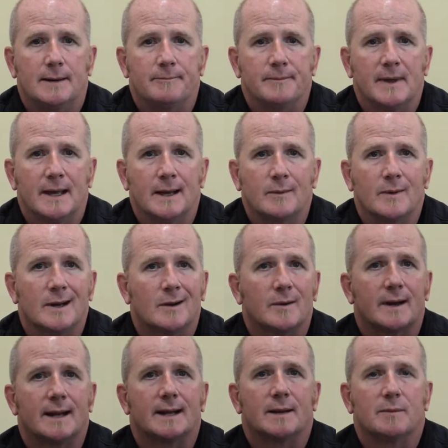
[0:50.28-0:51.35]
And we don't
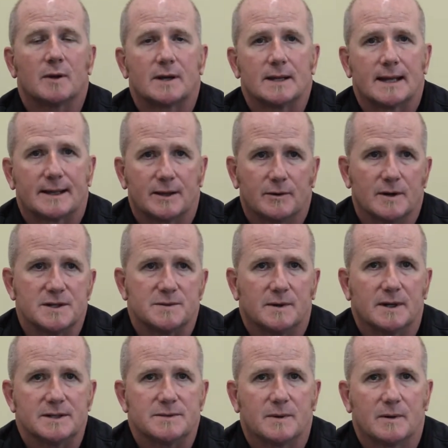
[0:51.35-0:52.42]
want to end up looking like the
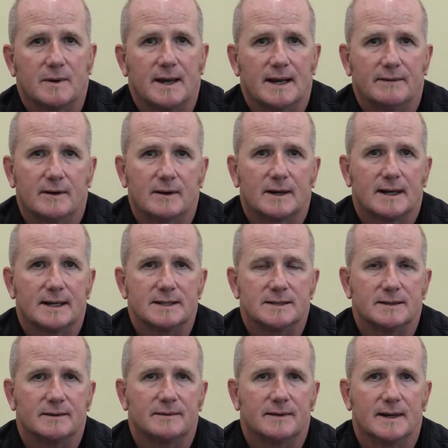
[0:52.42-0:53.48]
Griswolds, where we have all
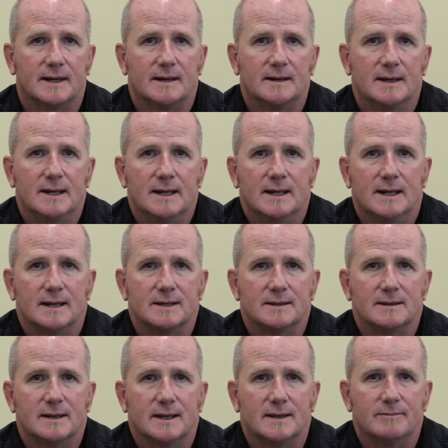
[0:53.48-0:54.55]
kinds of
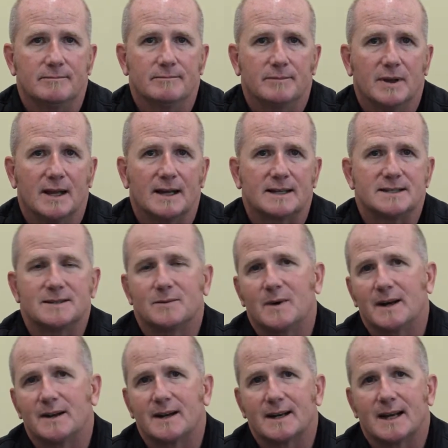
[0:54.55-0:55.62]
plugs and
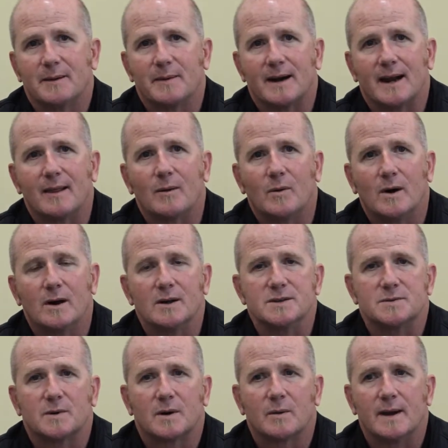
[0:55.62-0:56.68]
whatnot coming out of the
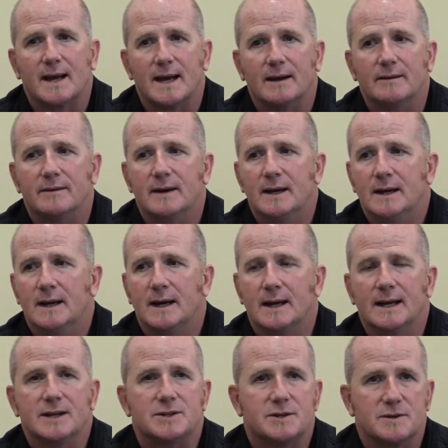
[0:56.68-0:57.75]
walls, where we have
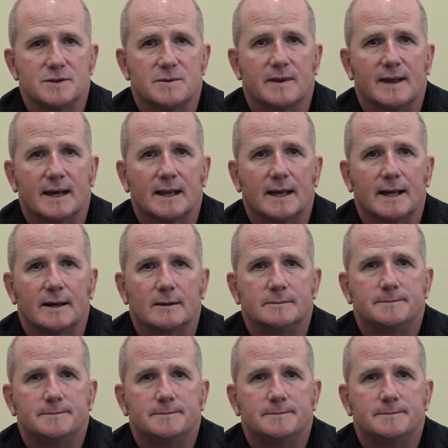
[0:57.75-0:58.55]
issues with that later.